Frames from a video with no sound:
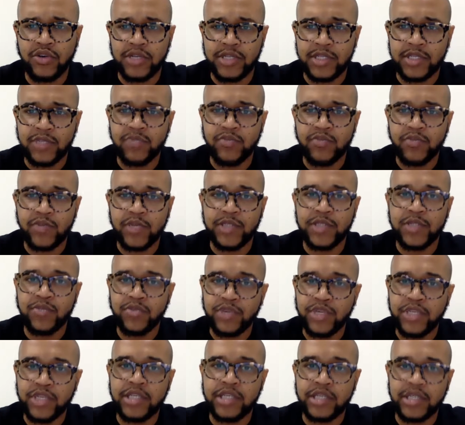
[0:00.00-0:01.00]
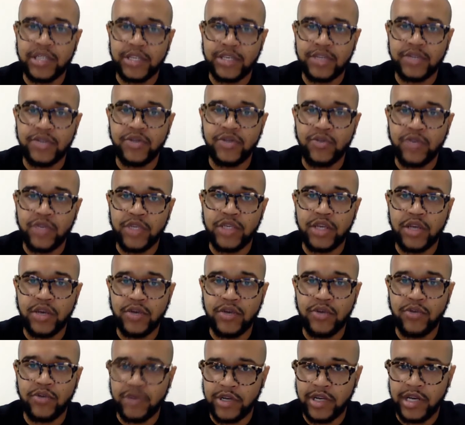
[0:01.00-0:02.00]
it's pretty clear that we know
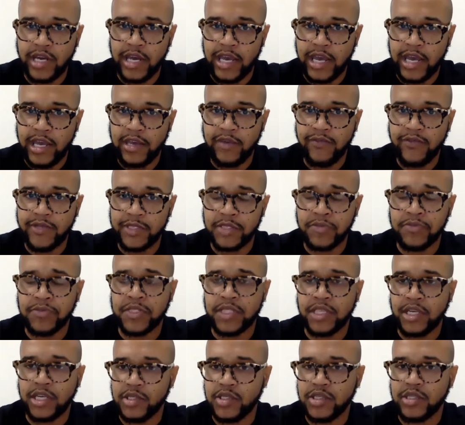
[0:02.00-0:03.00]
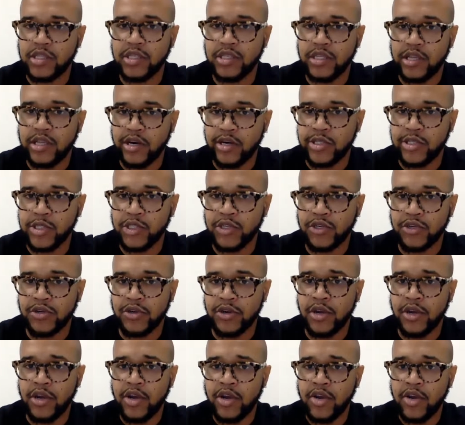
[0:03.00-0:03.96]
that we're going to have a substantially larger